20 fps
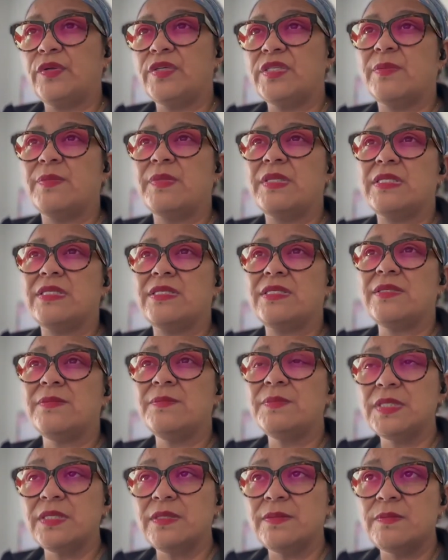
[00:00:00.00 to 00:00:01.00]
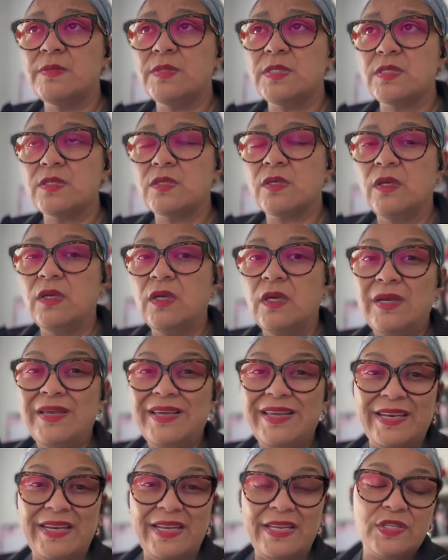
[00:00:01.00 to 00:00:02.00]
through some of the symptoms.
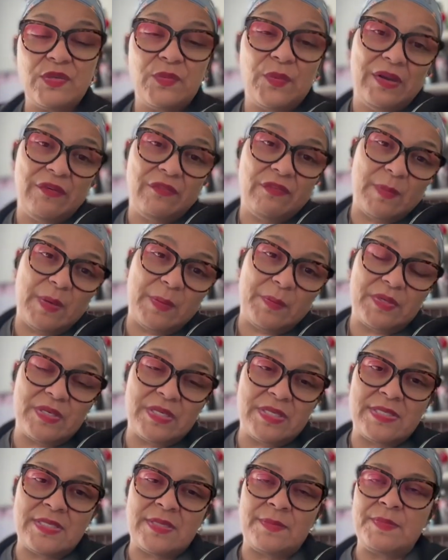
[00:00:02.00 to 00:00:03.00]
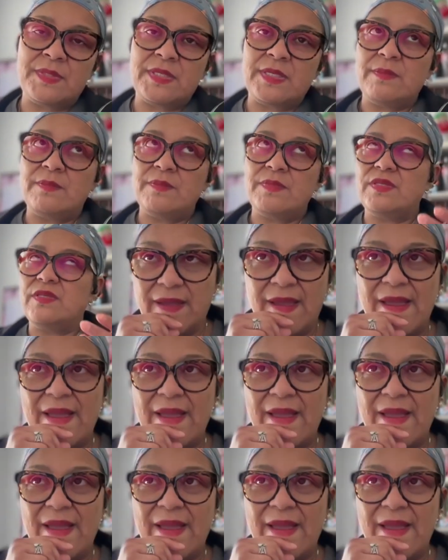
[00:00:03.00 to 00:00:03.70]
An easy way of remembering symptoms